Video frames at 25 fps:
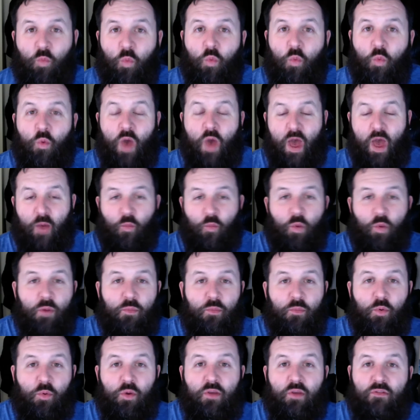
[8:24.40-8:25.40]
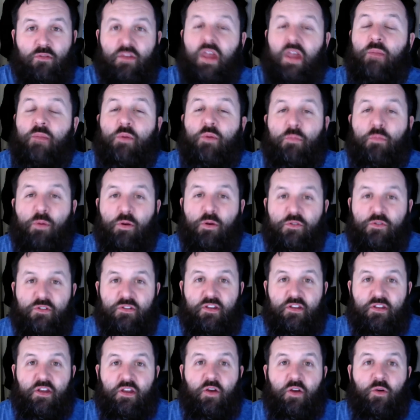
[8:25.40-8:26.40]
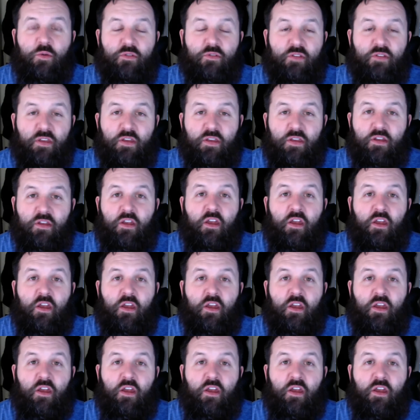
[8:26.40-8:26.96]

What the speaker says: at what point in time you're purchasing hosting